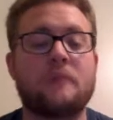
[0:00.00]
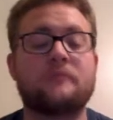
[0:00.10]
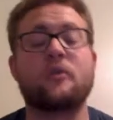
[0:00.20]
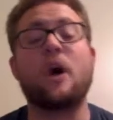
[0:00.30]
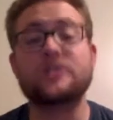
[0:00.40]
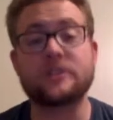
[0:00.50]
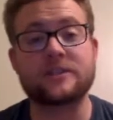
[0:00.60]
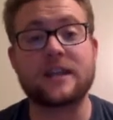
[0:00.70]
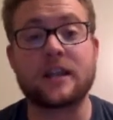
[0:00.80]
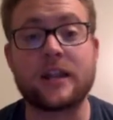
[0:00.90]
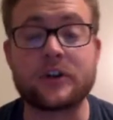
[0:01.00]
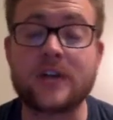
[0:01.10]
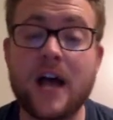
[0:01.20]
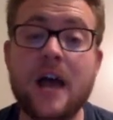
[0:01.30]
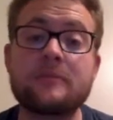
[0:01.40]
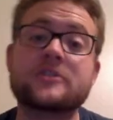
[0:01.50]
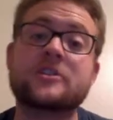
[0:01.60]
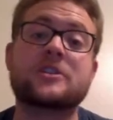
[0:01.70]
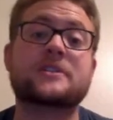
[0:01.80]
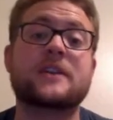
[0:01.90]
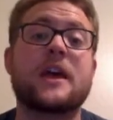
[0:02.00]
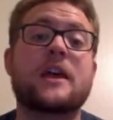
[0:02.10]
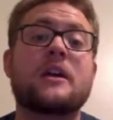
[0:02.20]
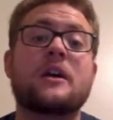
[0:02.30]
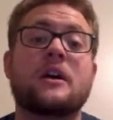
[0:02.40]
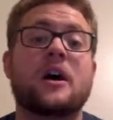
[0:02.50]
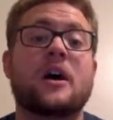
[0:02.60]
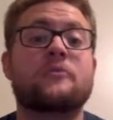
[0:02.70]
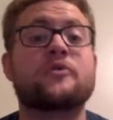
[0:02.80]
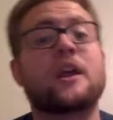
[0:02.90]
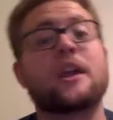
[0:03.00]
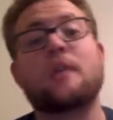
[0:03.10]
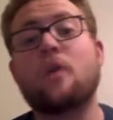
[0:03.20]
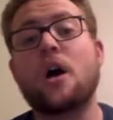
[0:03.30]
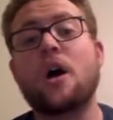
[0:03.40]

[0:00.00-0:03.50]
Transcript: if you're watching this at a later time, this could say um, 3.91,